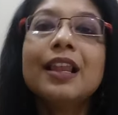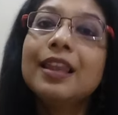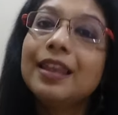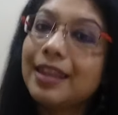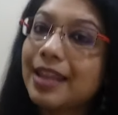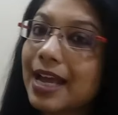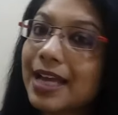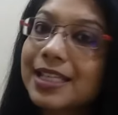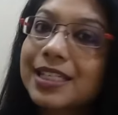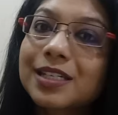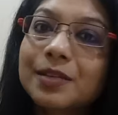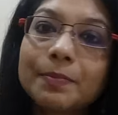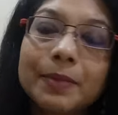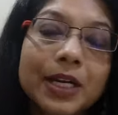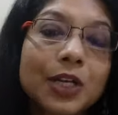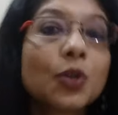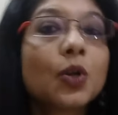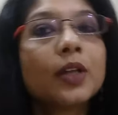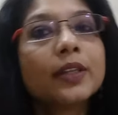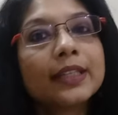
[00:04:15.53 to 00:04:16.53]
Last
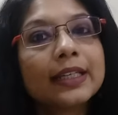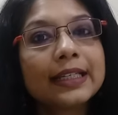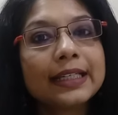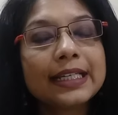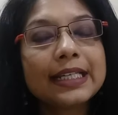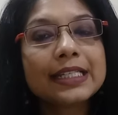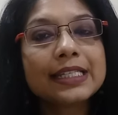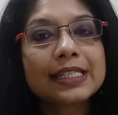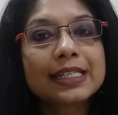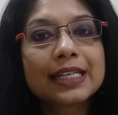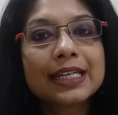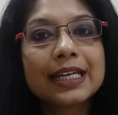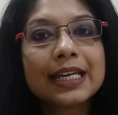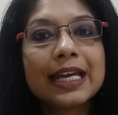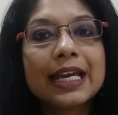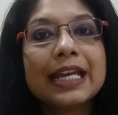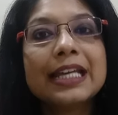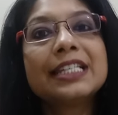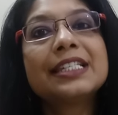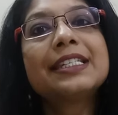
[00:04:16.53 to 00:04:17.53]
but not the least
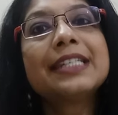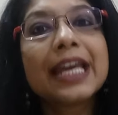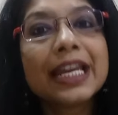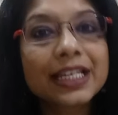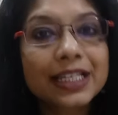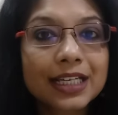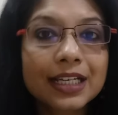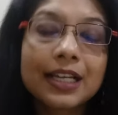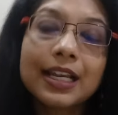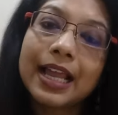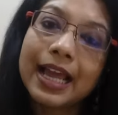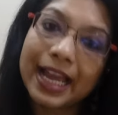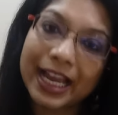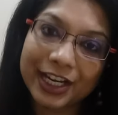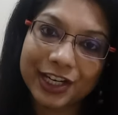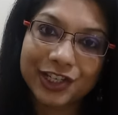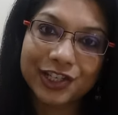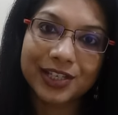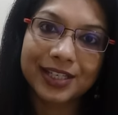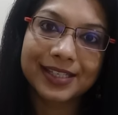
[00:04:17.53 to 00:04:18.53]
is dental
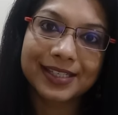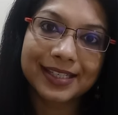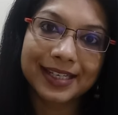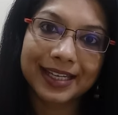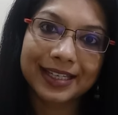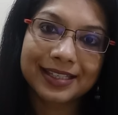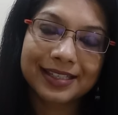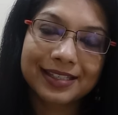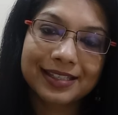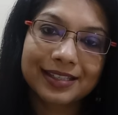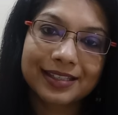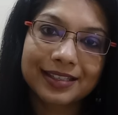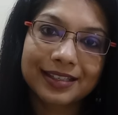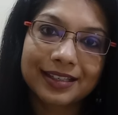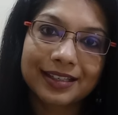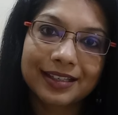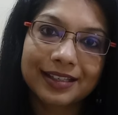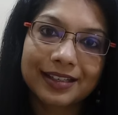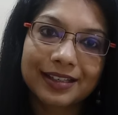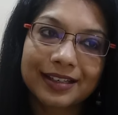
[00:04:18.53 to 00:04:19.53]
anxiousness.
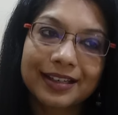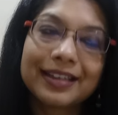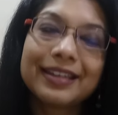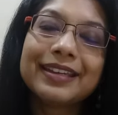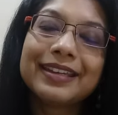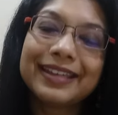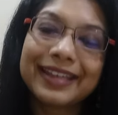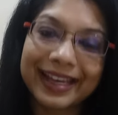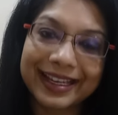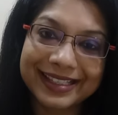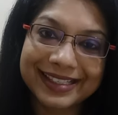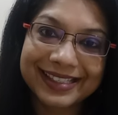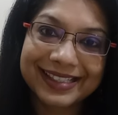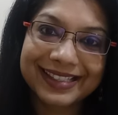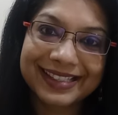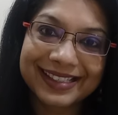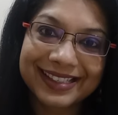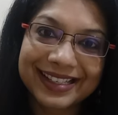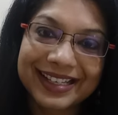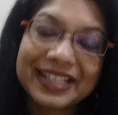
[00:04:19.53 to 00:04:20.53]

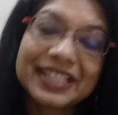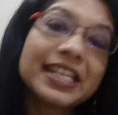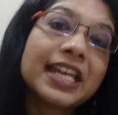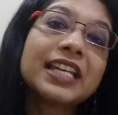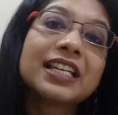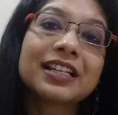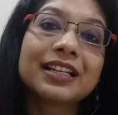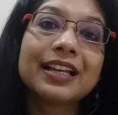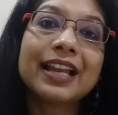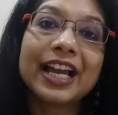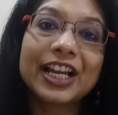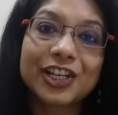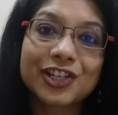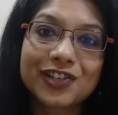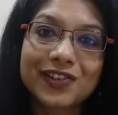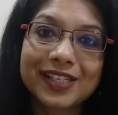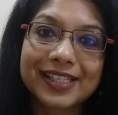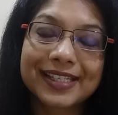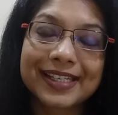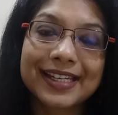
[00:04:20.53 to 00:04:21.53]
Yes, dental
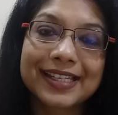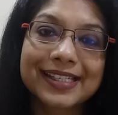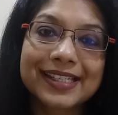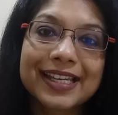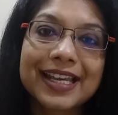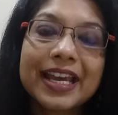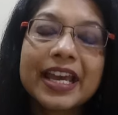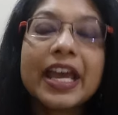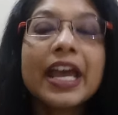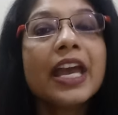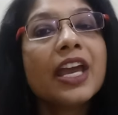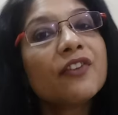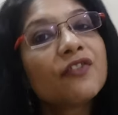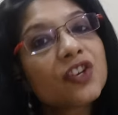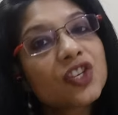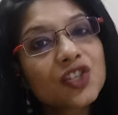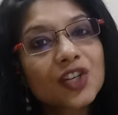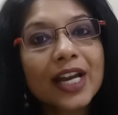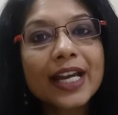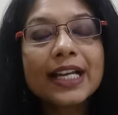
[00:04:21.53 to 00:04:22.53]
anxiousness. If
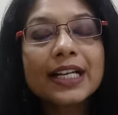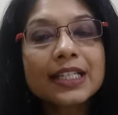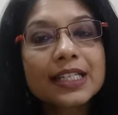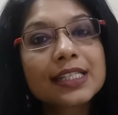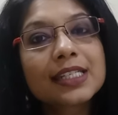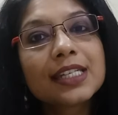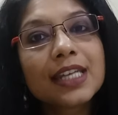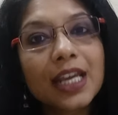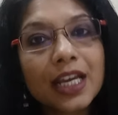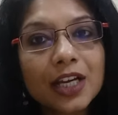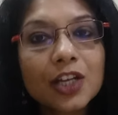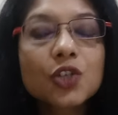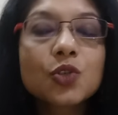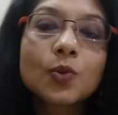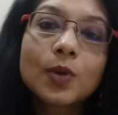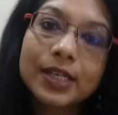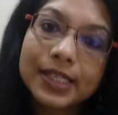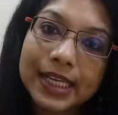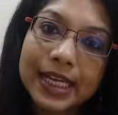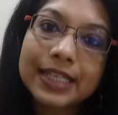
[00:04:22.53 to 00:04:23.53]
a child is taken
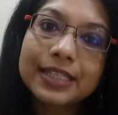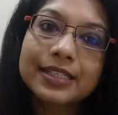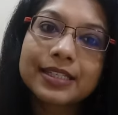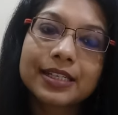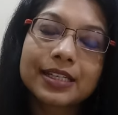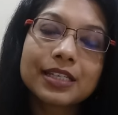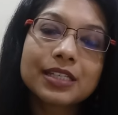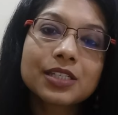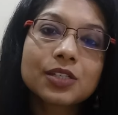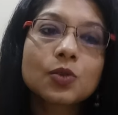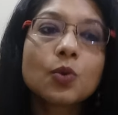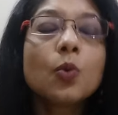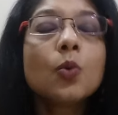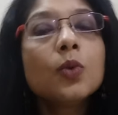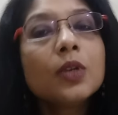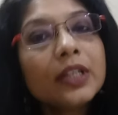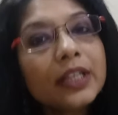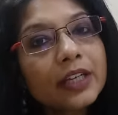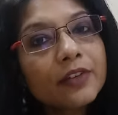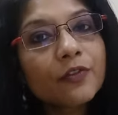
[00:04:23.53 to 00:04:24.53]
to a dentist
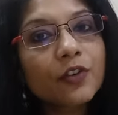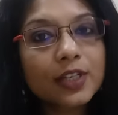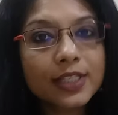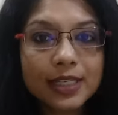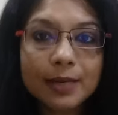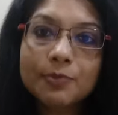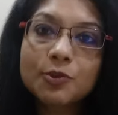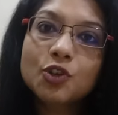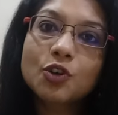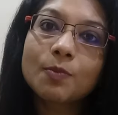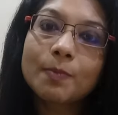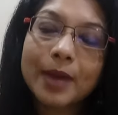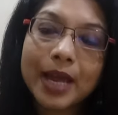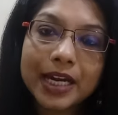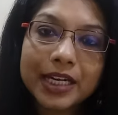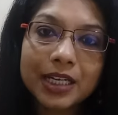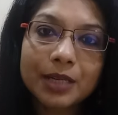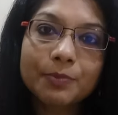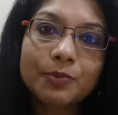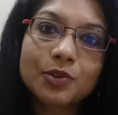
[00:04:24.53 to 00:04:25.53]
only for some
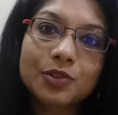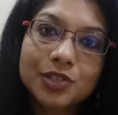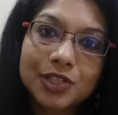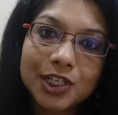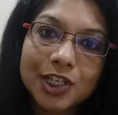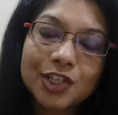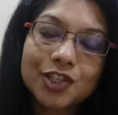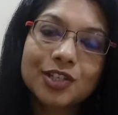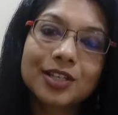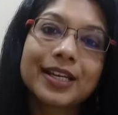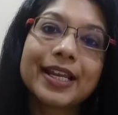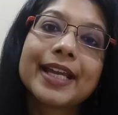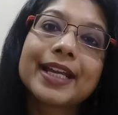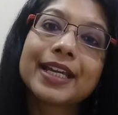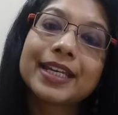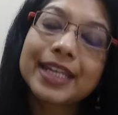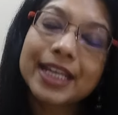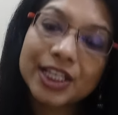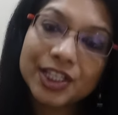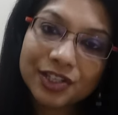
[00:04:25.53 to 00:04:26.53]
traumatic procedure like
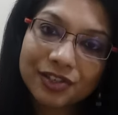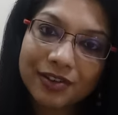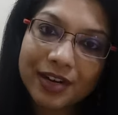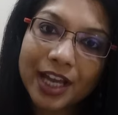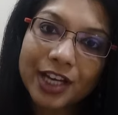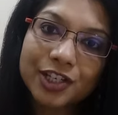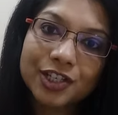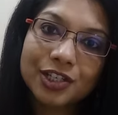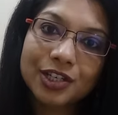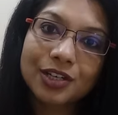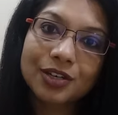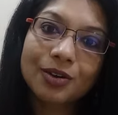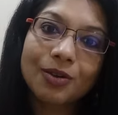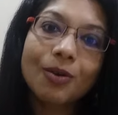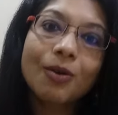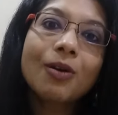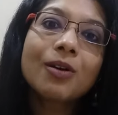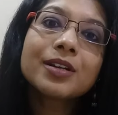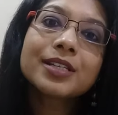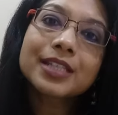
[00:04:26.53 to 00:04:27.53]
an extraction
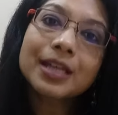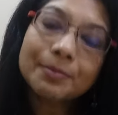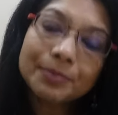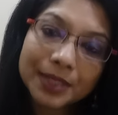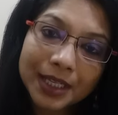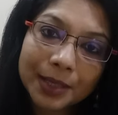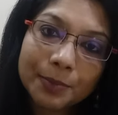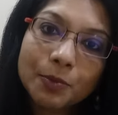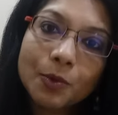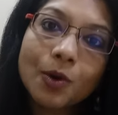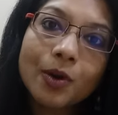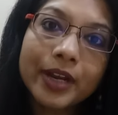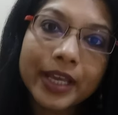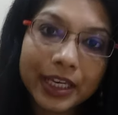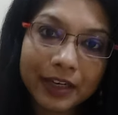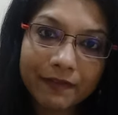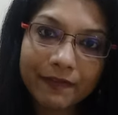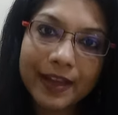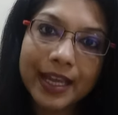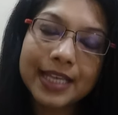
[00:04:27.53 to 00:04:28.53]
or something more
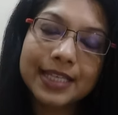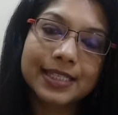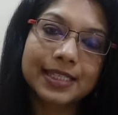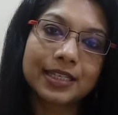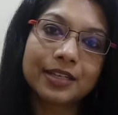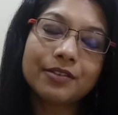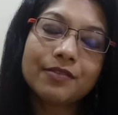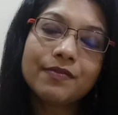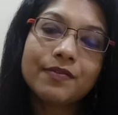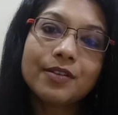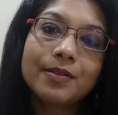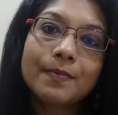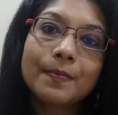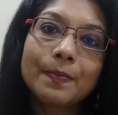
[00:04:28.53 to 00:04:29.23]
invasive,